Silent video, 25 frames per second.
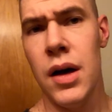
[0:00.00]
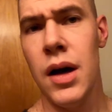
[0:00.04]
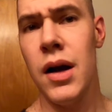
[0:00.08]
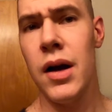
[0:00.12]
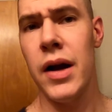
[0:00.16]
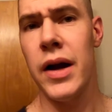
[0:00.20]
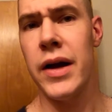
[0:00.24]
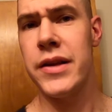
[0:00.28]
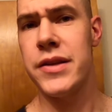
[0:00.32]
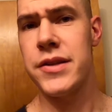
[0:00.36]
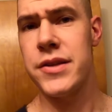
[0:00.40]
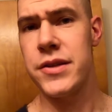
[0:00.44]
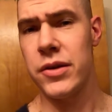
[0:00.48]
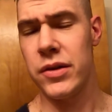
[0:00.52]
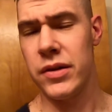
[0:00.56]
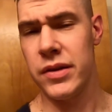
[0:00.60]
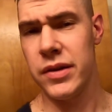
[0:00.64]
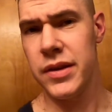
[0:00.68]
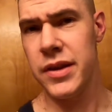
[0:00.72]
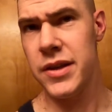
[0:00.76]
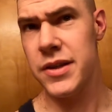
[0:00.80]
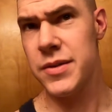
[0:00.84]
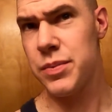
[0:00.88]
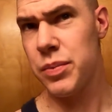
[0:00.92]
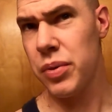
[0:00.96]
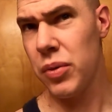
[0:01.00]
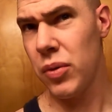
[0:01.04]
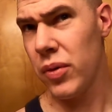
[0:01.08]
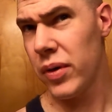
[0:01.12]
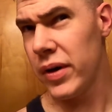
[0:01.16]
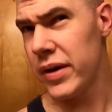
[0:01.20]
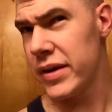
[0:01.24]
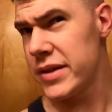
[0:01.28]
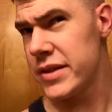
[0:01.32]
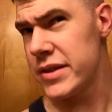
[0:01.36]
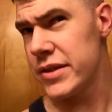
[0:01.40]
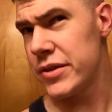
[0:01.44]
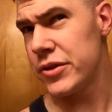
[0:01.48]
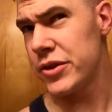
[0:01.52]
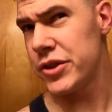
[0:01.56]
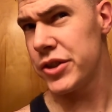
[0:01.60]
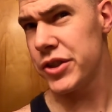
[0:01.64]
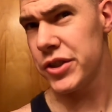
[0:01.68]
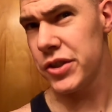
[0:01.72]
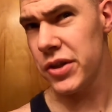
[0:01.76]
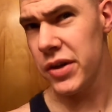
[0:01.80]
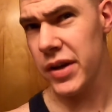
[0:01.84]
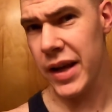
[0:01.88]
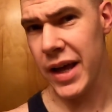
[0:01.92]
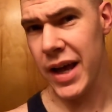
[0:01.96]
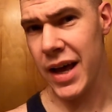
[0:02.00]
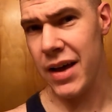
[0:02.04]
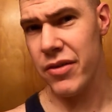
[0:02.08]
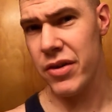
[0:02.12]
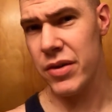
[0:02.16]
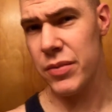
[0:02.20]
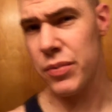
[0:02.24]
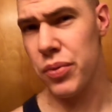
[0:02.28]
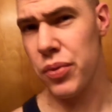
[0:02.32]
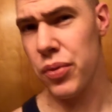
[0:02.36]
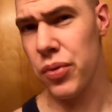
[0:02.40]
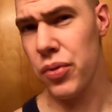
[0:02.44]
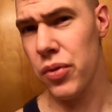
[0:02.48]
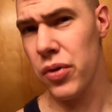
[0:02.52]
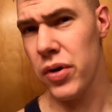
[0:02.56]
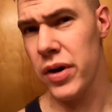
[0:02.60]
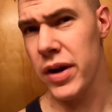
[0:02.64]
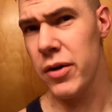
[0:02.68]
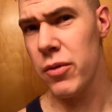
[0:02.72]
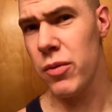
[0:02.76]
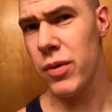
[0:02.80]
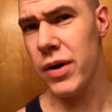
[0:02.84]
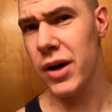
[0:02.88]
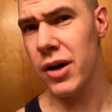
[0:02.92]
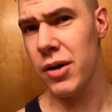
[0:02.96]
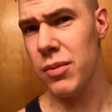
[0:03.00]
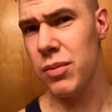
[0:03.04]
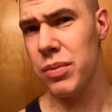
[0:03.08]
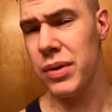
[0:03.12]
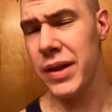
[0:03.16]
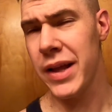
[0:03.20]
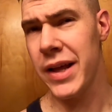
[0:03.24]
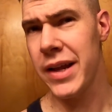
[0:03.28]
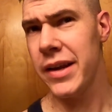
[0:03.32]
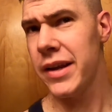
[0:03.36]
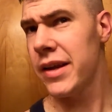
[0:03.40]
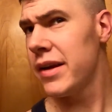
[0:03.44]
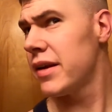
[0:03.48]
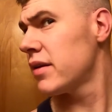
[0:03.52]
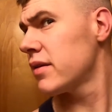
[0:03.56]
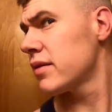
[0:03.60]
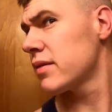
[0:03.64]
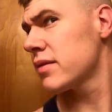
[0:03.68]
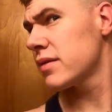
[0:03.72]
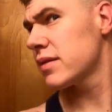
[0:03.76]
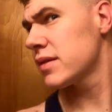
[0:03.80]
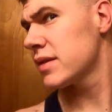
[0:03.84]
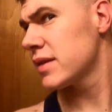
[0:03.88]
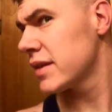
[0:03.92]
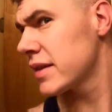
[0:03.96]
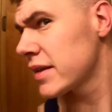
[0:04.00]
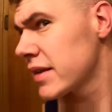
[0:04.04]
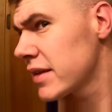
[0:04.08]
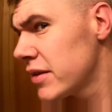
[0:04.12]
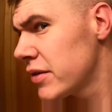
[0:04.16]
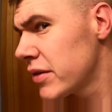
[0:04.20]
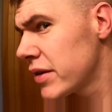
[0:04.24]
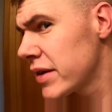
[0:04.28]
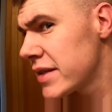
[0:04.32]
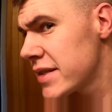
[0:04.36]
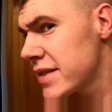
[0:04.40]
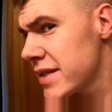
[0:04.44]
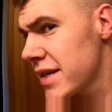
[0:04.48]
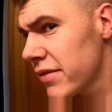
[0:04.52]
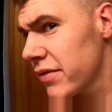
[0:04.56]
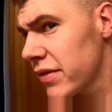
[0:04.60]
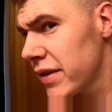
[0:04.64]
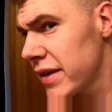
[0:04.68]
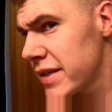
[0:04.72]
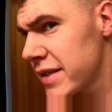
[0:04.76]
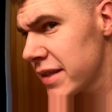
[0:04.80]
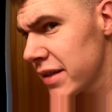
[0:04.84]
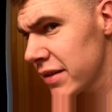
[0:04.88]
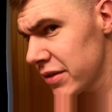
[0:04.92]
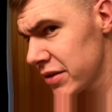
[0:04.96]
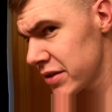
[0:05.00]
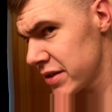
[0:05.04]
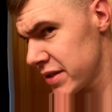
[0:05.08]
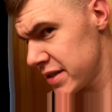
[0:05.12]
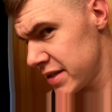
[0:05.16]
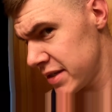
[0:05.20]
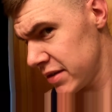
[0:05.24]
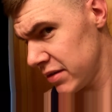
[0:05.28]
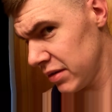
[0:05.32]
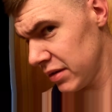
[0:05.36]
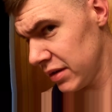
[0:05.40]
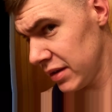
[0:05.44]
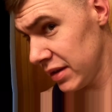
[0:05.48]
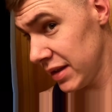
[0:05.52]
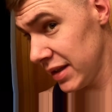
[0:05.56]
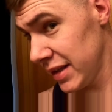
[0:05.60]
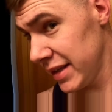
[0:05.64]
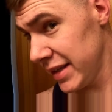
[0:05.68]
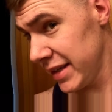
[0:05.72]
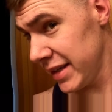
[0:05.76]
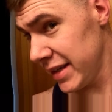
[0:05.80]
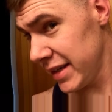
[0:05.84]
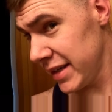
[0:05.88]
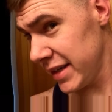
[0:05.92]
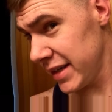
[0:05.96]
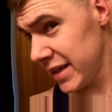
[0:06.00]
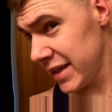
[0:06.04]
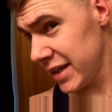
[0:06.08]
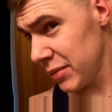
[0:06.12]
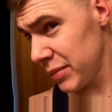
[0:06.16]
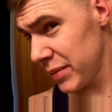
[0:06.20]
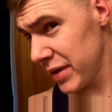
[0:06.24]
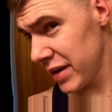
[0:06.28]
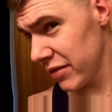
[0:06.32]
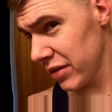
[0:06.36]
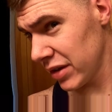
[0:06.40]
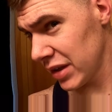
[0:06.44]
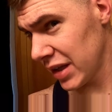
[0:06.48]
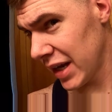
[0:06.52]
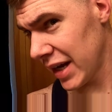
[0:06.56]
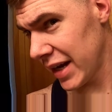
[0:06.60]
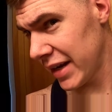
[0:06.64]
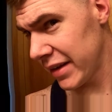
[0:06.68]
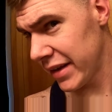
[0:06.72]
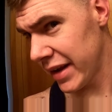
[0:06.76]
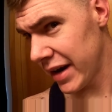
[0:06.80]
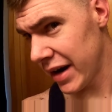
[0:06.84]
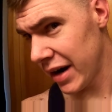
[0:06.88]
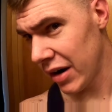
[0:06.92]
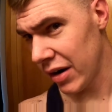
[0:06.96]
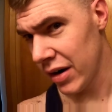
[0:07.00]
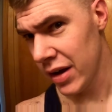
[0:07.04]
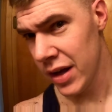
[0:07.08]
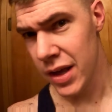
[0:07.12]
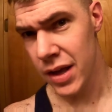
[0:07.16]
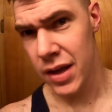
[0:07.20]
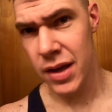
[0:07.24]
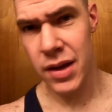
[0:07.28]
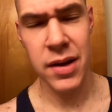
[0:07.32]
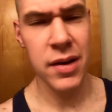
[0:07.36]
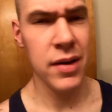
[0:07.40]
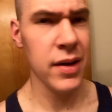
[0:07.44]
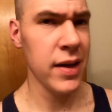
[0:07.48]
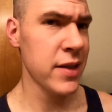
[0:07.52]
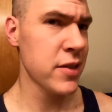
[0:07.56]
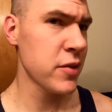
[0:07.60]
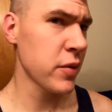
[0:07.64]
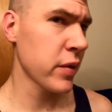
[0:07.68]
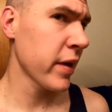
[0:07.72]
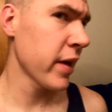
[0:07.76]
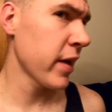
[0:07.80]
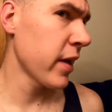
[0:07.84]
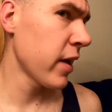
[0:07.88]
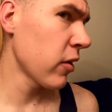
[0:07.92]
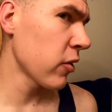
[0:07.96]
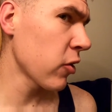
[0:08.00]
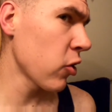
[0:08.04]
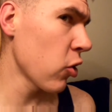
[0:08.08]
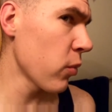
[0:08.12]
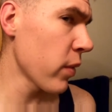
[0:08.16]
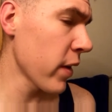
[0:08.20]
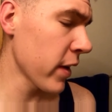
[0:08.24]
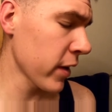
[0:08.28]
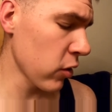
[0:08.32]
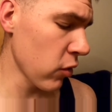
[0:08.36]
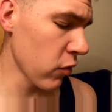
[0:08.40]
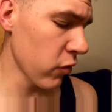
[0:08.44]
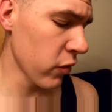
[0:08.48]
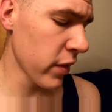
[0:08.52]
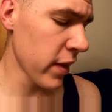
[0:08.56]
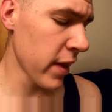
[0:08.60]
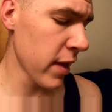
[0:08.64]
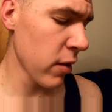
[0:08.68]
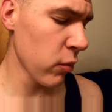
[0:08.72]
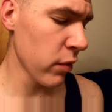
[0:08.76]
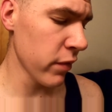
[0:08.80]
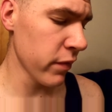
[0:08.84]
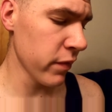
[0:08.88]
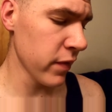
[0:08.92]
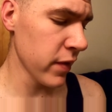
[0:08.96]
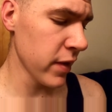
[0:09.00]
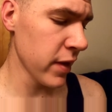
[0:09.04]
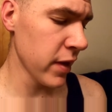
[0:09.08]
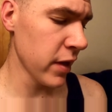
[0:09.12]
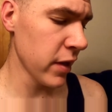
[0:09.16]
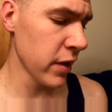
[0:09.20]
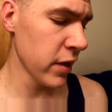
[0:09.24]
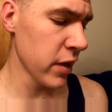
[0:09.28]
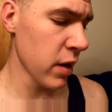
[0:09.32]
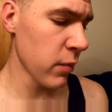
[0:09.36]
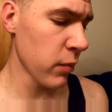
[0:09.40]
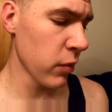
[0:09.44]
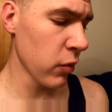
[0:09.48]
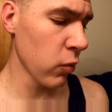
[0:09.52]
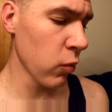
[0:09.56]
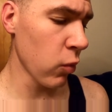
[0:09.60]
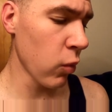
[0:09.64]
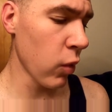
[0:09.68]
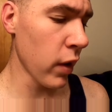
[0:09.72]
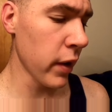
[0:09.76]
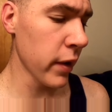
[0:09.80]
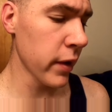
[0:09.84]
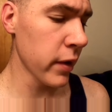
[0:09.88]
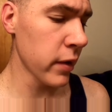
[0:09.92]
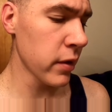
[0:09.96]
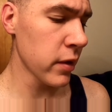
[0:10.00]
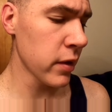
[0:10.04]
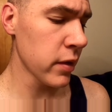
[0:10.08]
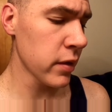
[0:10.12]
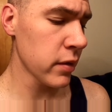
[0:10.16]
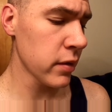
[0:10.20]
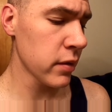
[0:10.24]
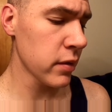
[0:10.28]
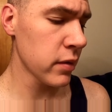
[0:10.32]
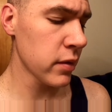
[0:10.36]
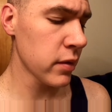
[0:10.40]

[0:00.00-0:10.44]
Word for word: Alright, so at this point you should have it pretty well blended. Uh, you could definitely tell there's still a little bit of a line there. That's okay, I'll go back over that with the number one